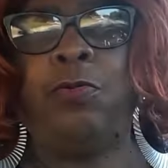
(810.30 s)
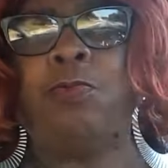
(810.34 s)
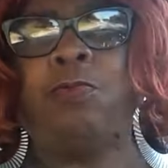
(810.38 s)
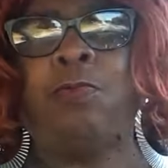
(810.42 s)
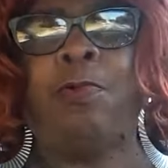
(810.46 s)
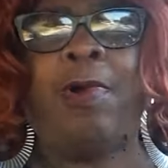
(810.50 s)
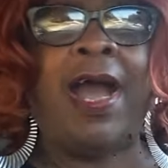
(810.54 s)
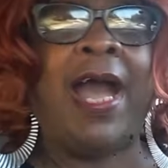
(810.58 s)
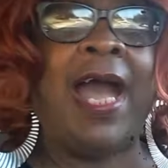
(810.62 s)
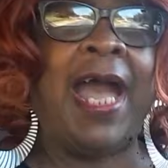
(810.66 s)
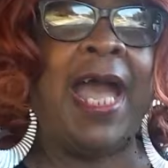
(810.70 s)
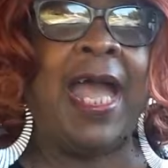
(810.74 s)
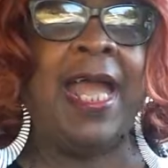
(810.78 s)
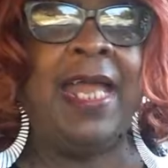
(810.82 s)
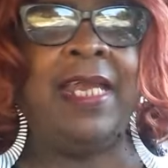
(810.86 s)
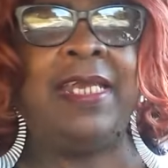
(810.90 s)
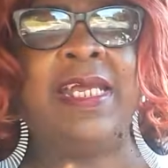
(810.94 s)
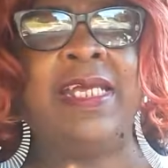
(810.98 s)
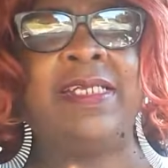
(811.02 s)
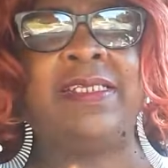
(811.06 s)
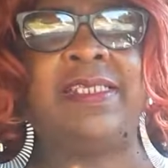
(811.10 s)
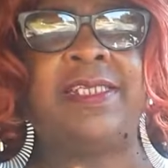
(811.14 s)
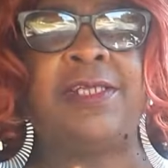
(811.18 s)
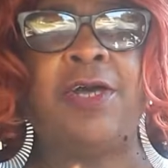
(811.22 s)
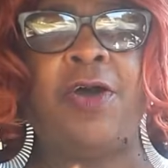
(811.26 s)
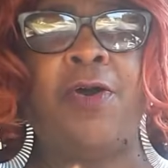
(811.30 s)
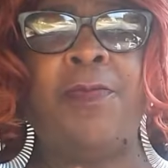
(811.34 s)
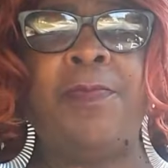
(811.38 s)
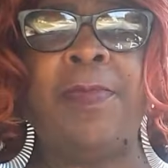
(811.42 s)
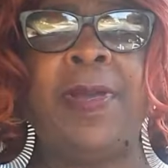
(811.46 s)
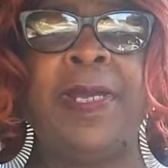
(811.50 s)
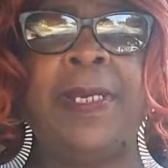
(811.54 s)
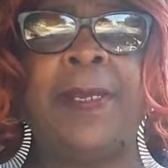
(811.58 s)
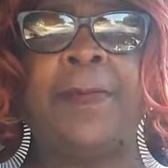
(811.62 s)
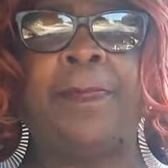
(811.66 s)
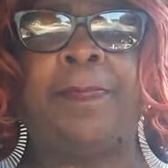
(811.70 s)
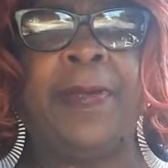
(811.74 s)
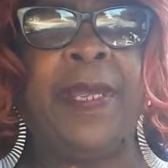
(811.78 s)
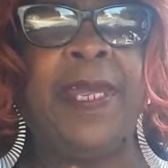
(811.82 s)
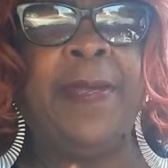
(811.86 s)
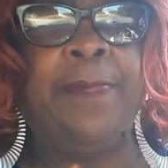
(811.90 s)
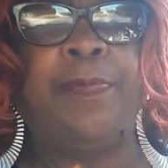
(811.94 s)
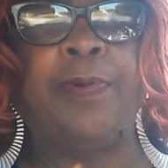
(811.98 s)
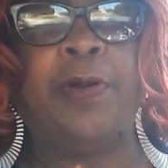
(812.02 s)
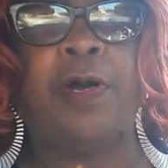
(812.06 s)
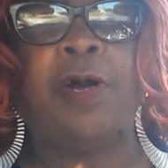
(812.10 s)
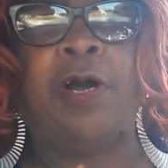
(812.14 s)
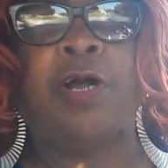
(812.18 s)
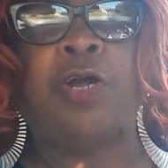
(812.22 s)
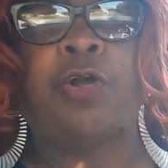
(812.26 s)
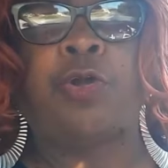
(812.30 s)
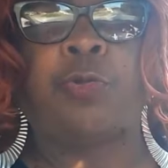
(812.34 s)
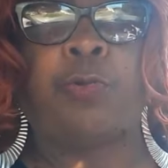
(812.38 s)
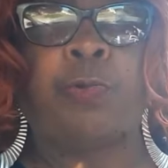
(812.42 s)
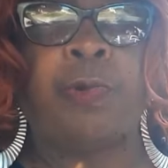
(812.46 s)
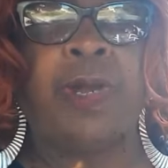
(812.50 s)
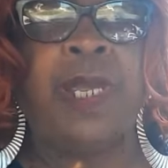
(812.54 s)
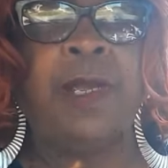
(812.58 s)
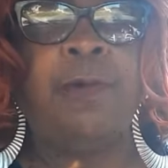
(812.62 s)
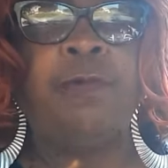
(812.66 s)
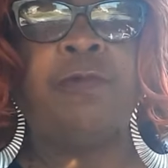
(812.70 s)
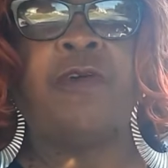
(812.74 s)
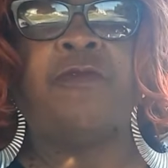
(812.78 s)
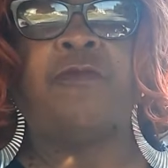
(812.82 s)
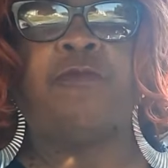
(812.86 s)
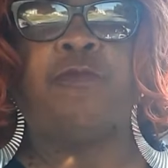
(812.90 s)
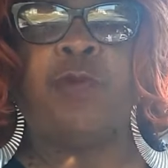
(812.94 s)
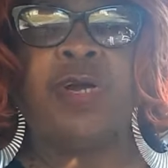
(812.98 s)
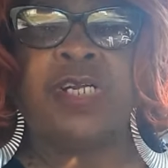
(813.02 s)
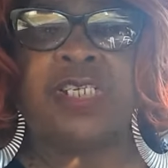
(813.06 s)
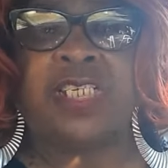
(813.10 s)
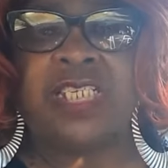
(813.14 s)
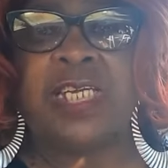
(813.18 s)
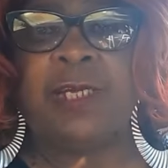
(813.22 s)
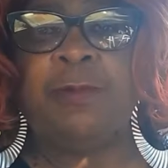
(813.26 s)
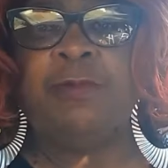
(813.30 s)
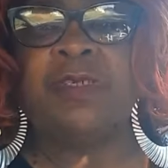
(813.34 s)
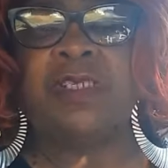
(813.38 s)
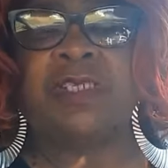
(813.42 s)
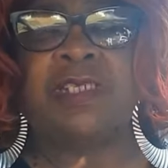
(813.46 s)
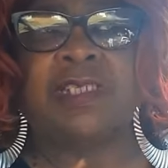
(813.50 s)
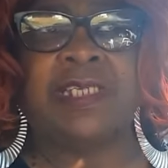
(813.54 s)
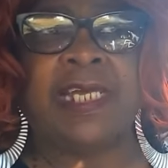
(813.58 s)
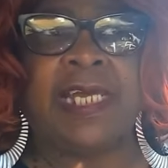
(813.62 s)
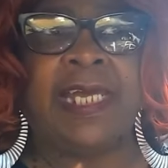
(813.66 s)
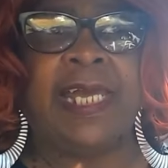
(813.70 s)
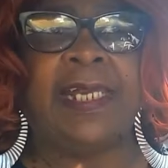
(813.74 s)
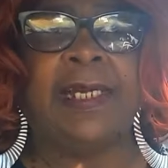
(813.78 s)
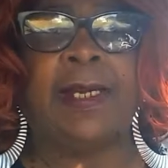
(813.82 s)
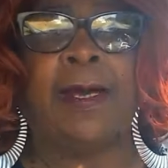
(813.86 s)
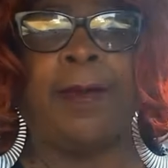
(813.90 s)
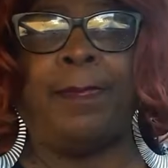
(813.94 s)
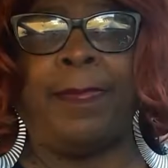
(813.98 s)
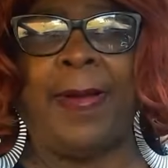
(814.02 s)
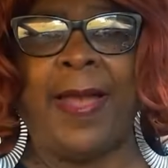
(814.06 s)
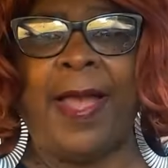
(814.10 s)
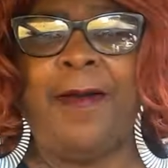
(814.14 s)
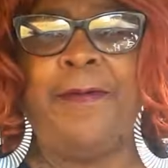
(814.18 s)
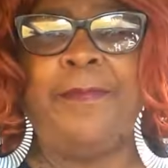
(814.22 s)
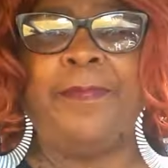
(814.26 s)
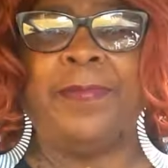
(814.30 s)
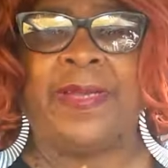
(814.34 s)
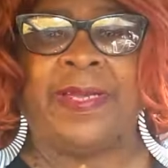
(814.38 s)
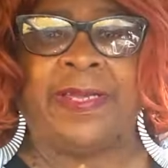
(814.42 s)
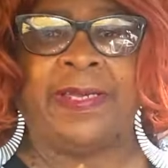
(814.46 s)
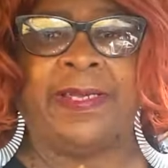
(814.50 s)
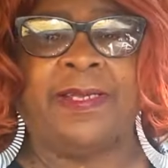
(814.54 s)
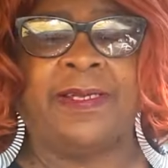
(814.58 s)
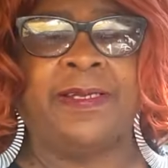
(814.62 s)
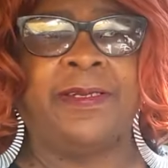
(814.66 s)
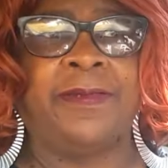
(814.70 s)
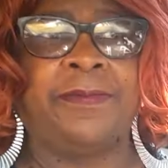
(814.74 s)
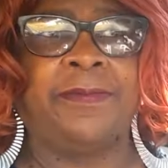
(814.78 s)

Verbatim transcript: Why did so many people agree with what she was saying about me?